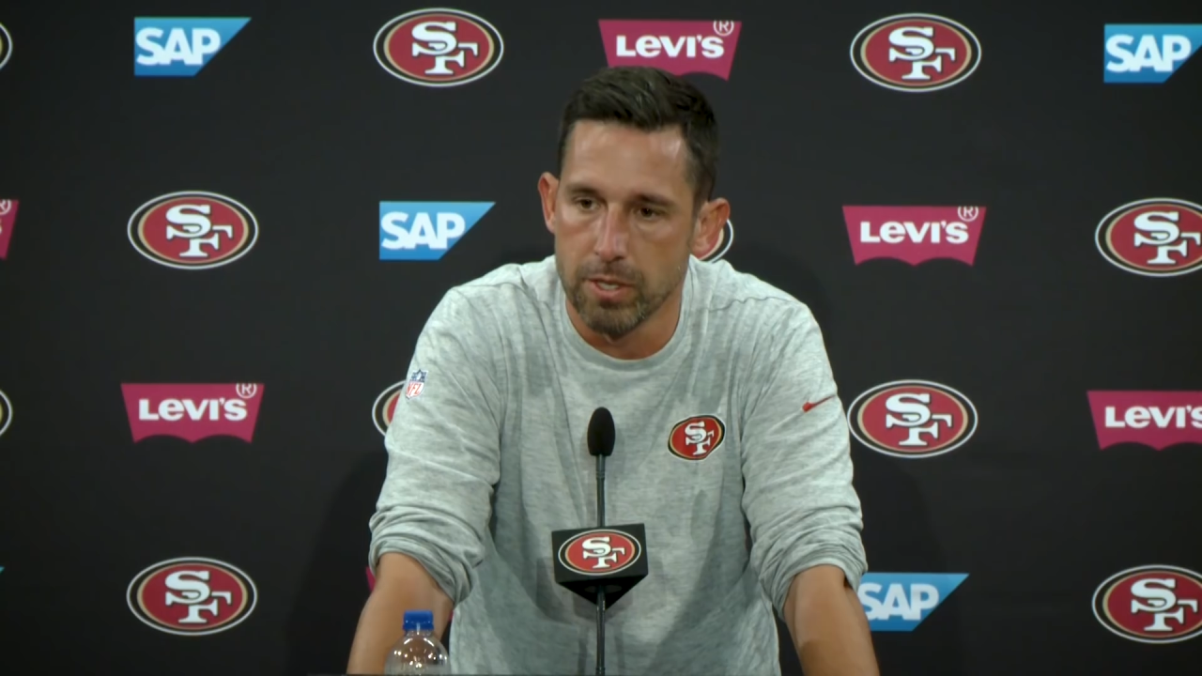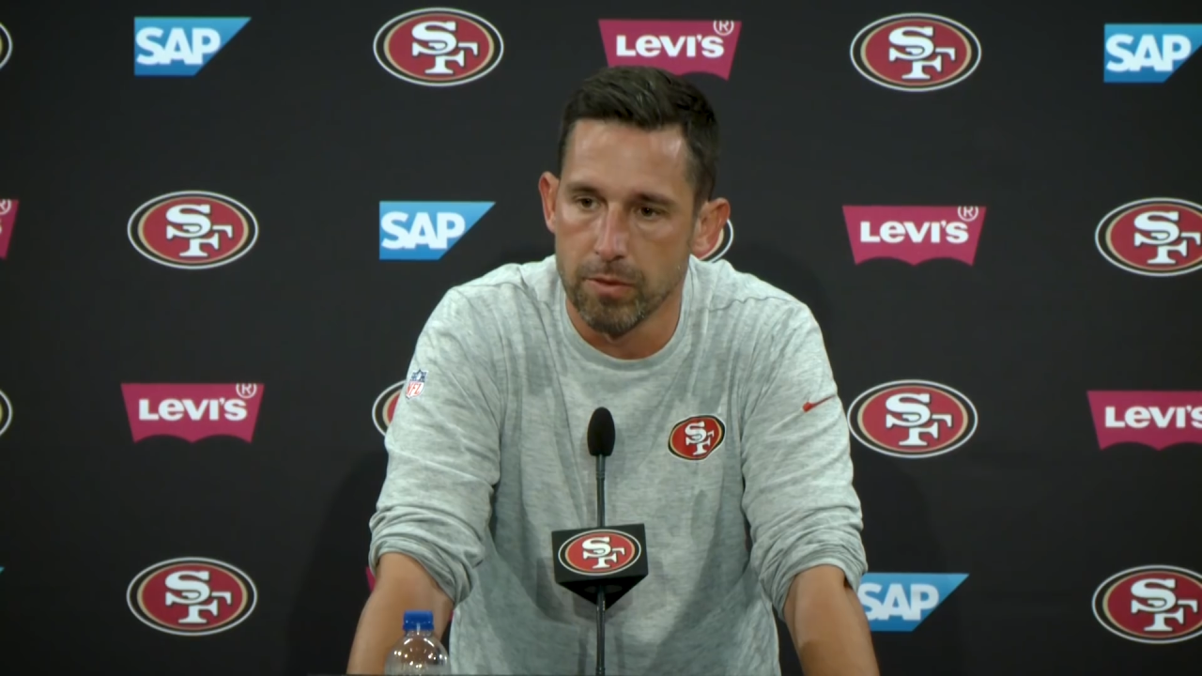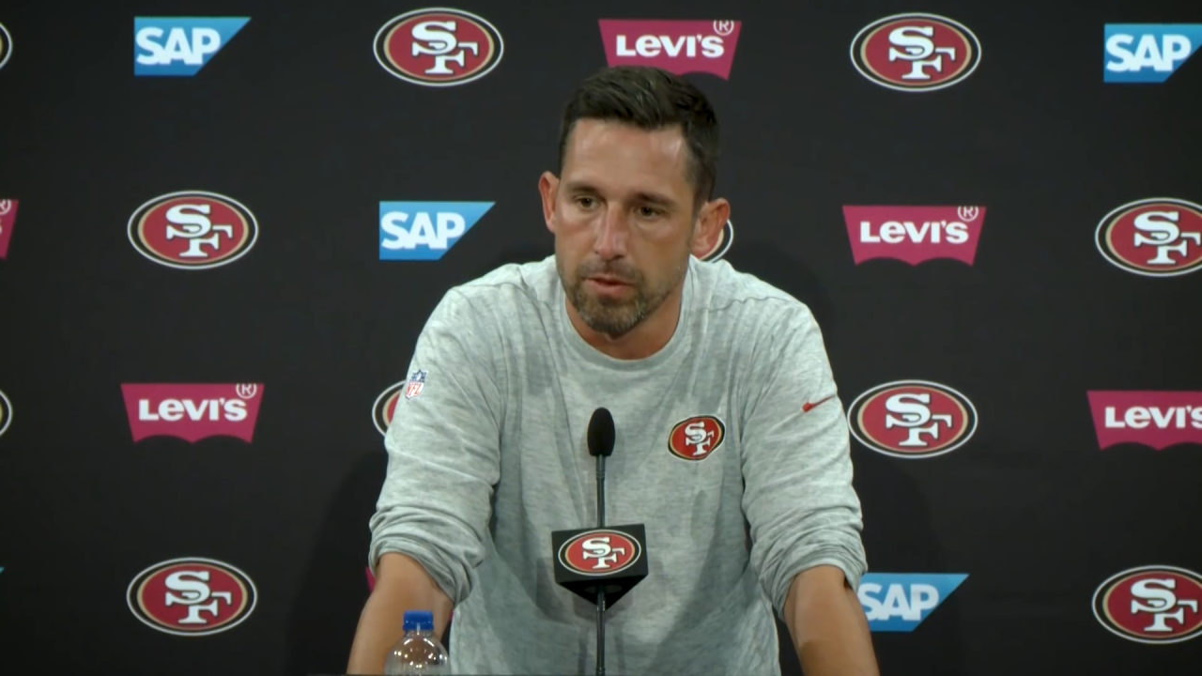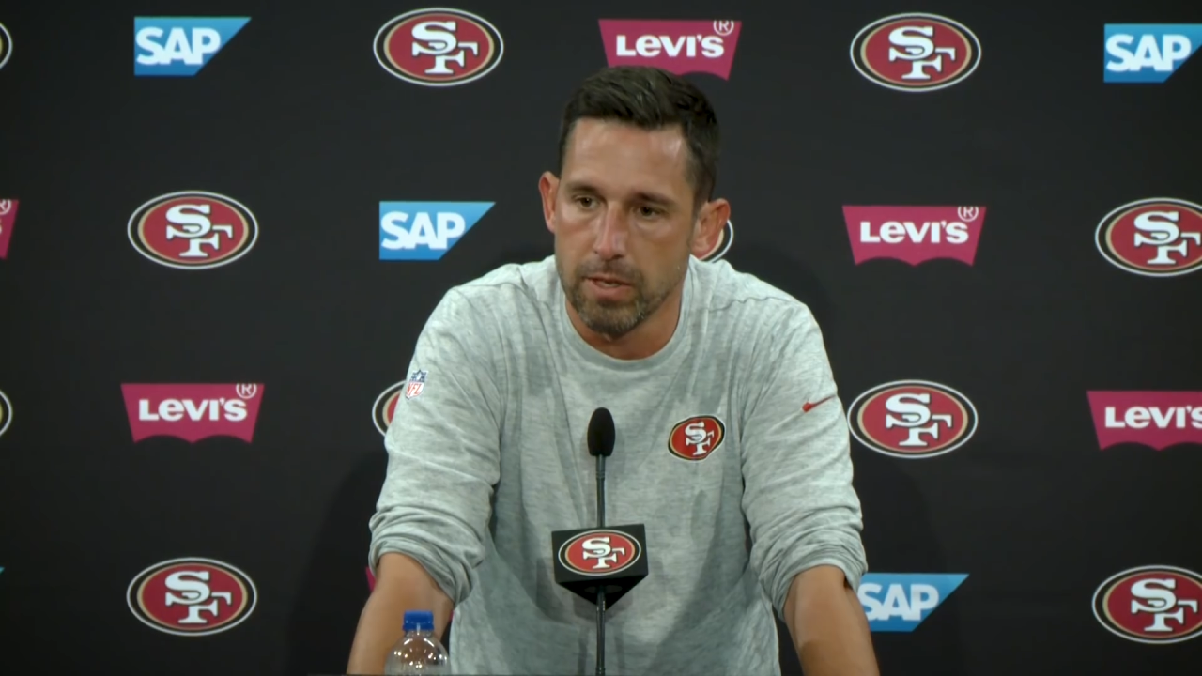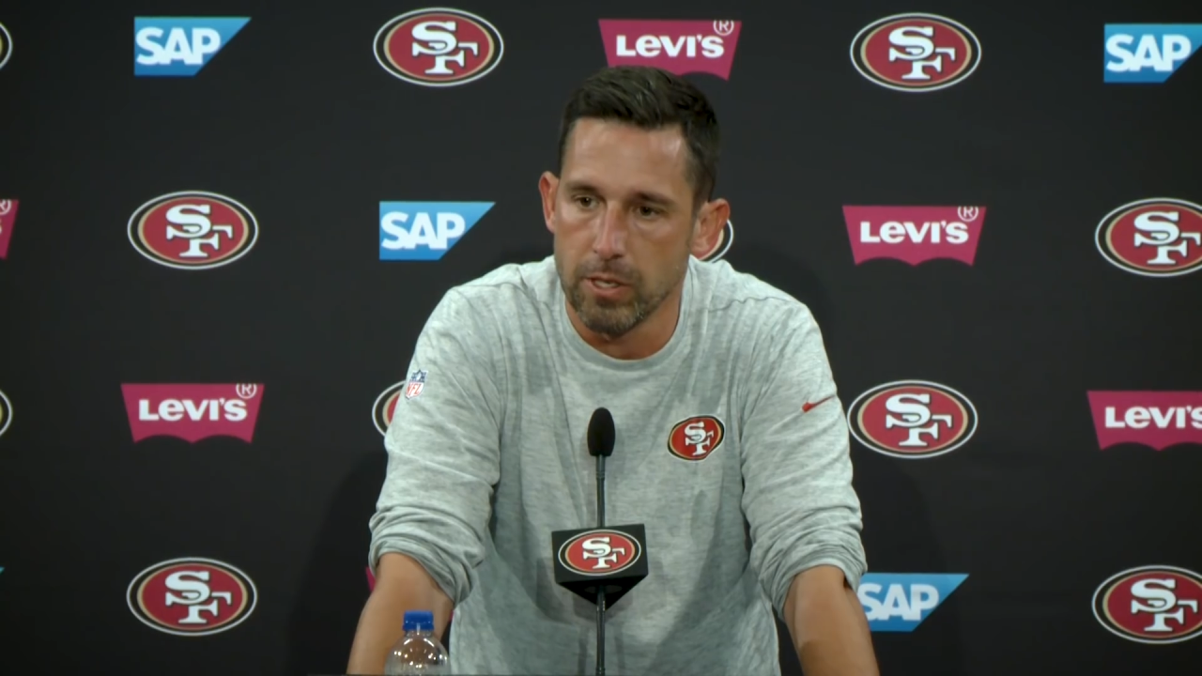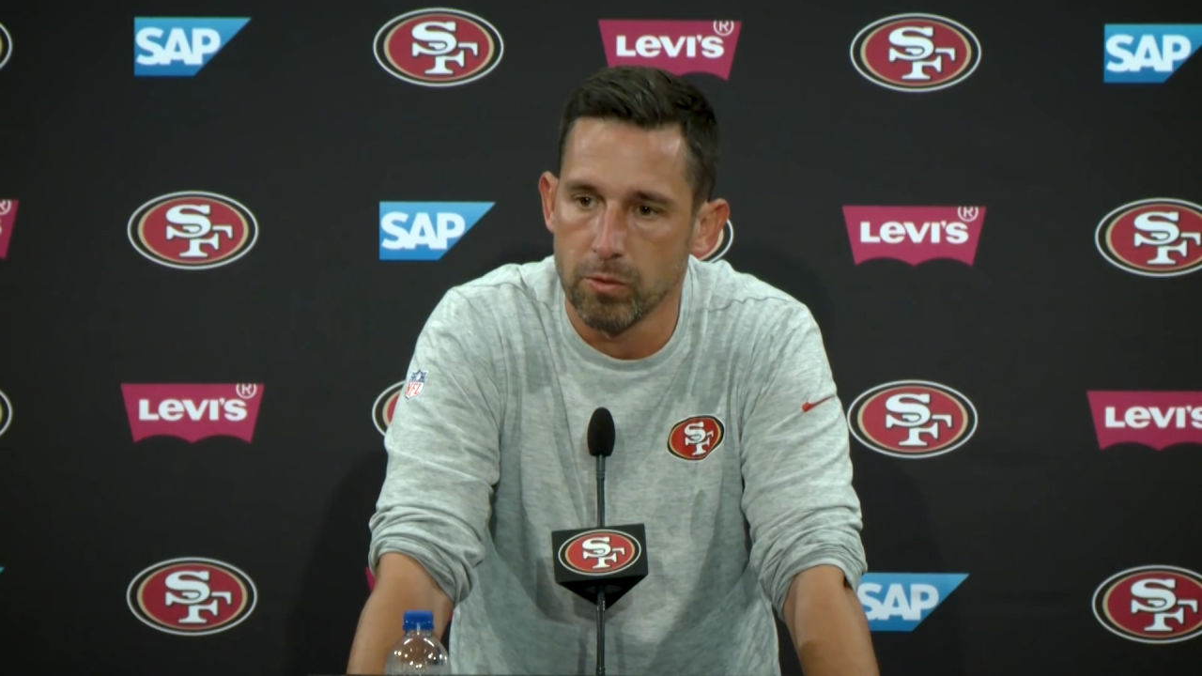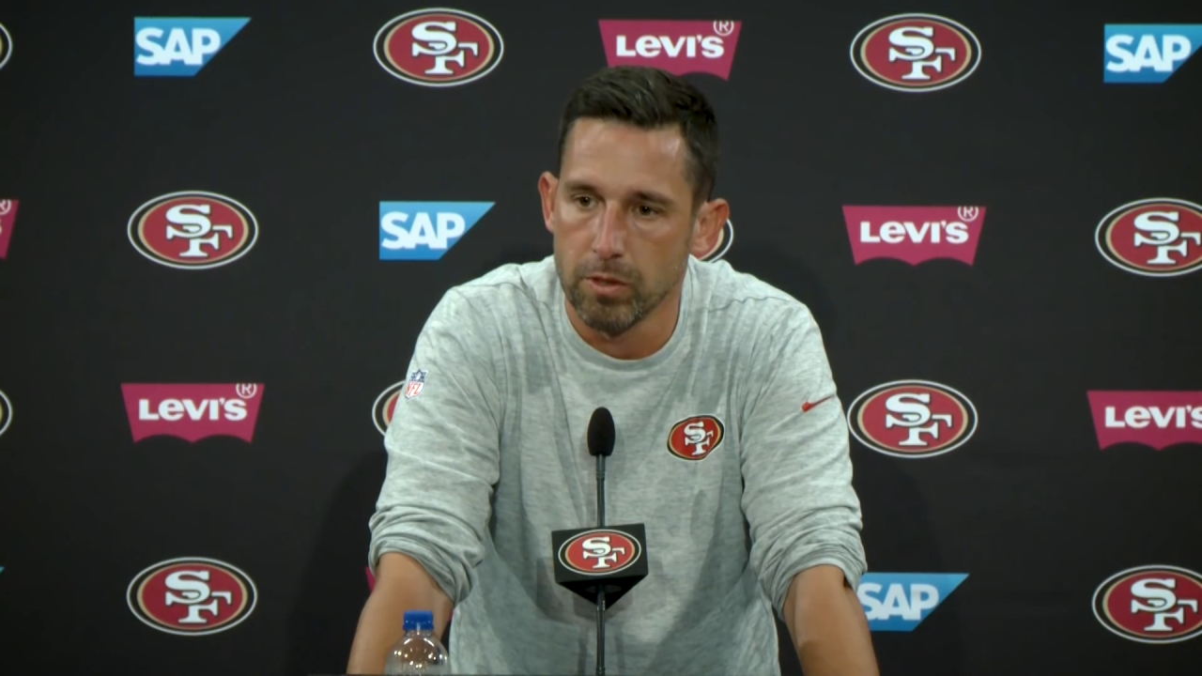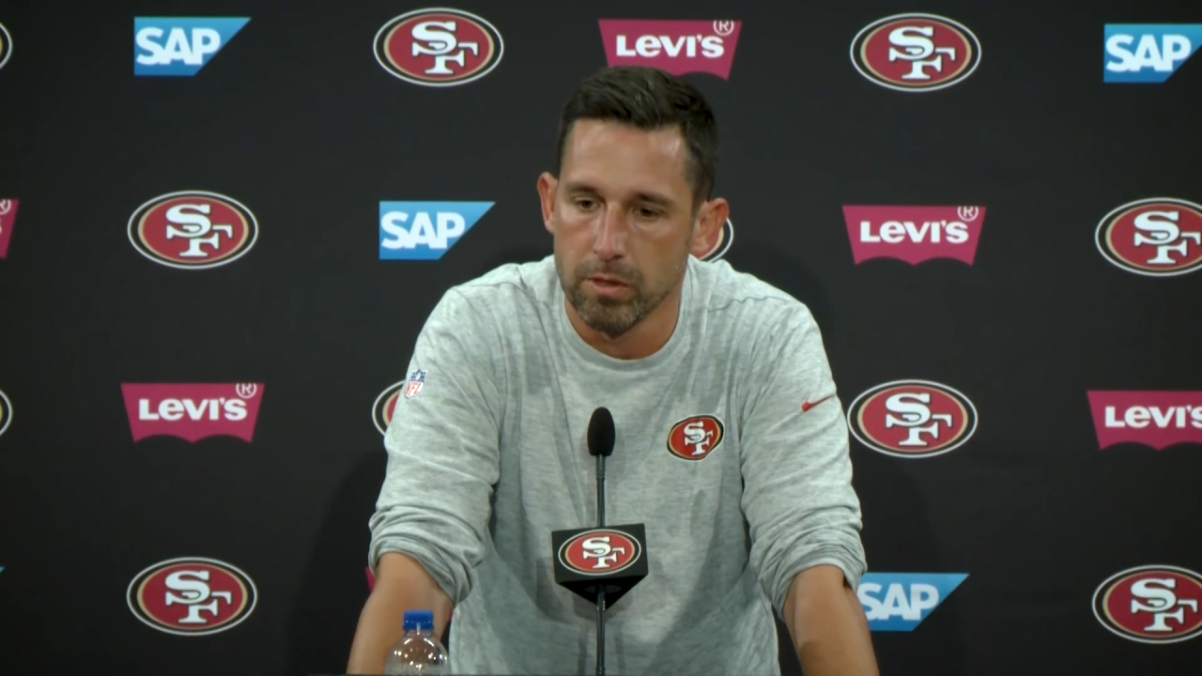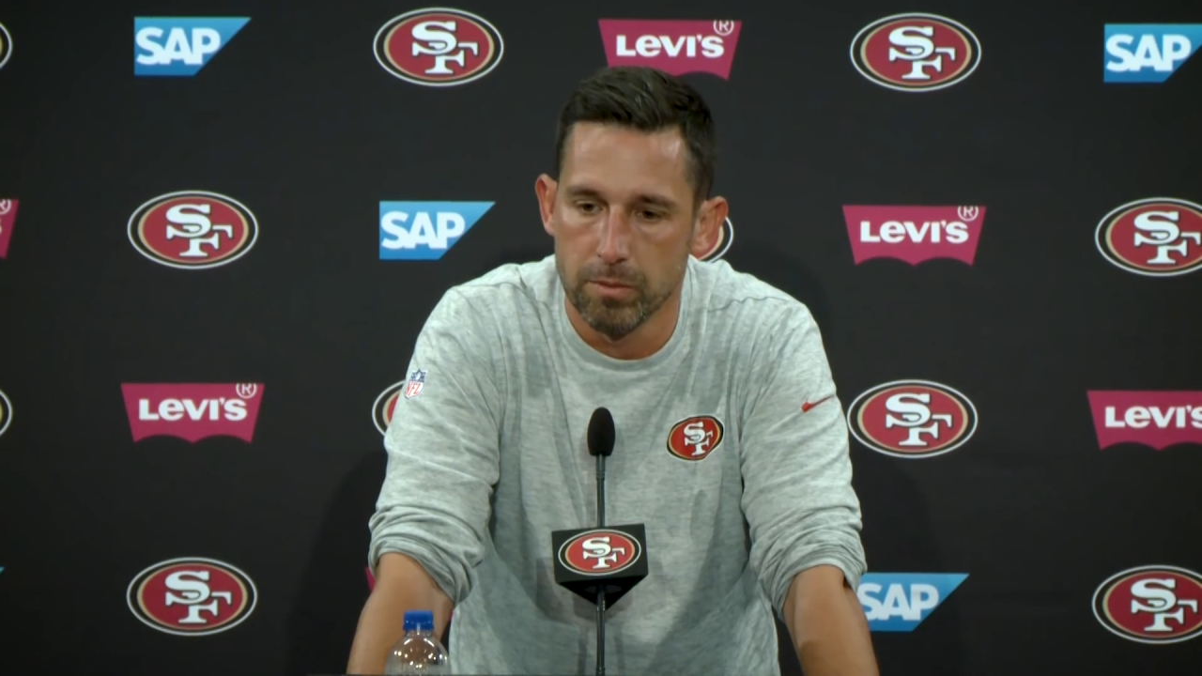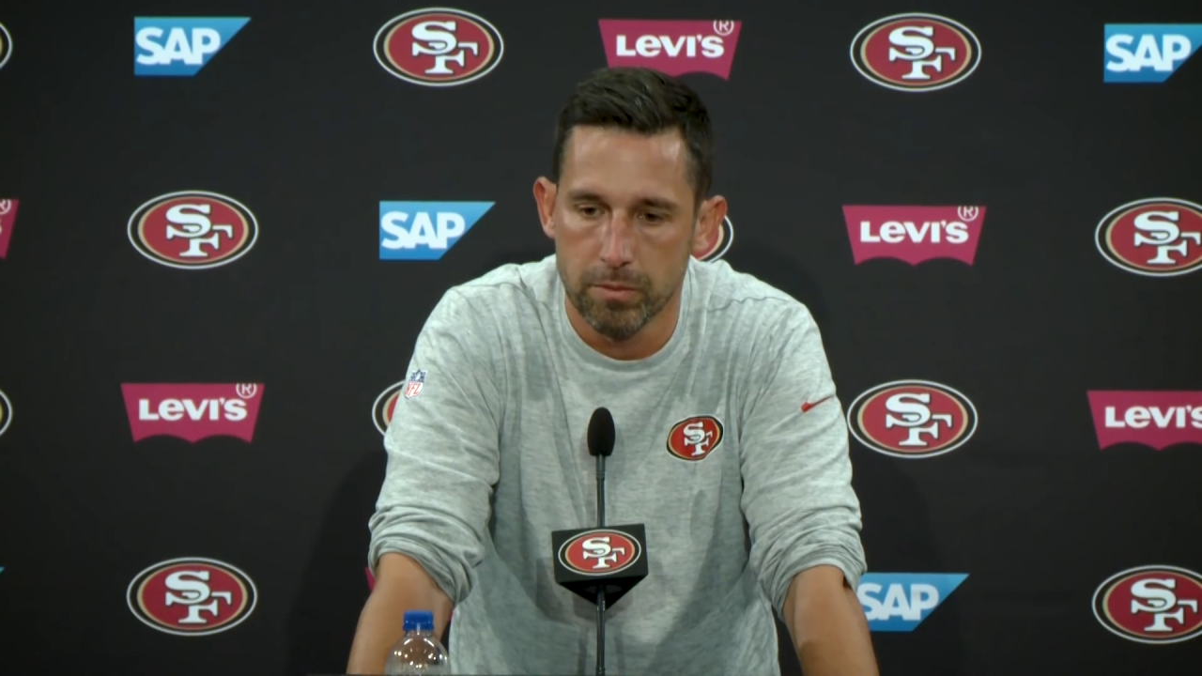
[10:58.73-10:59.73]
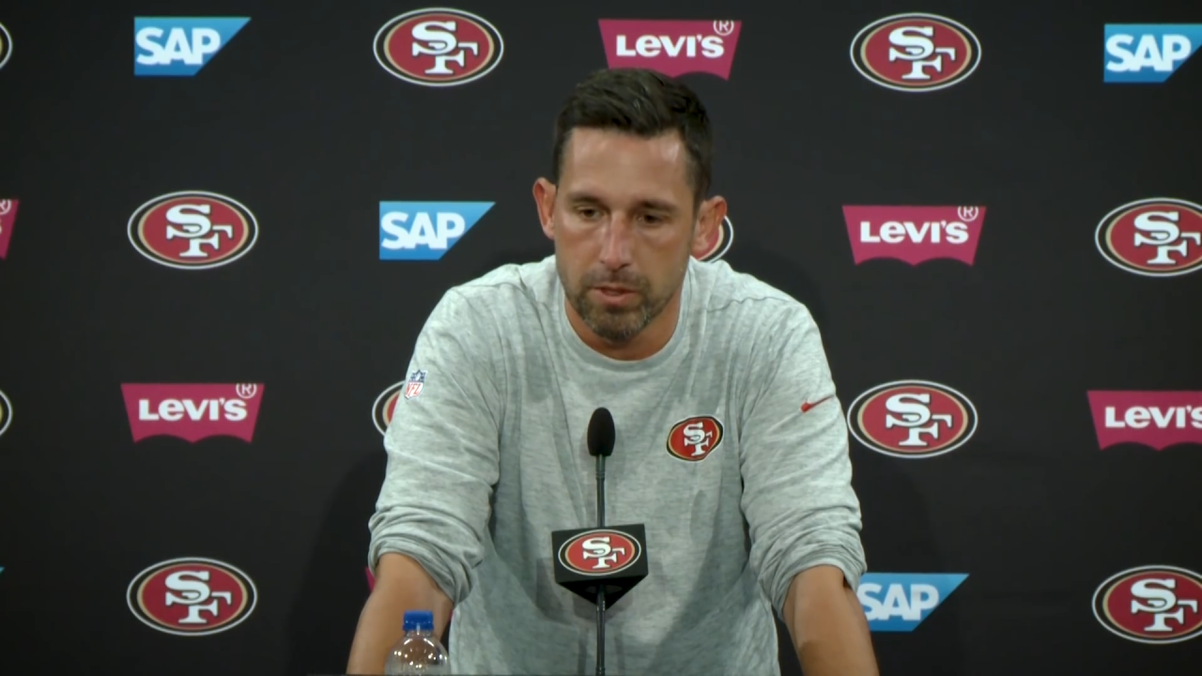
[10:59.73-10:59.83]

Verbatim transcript: different things with him.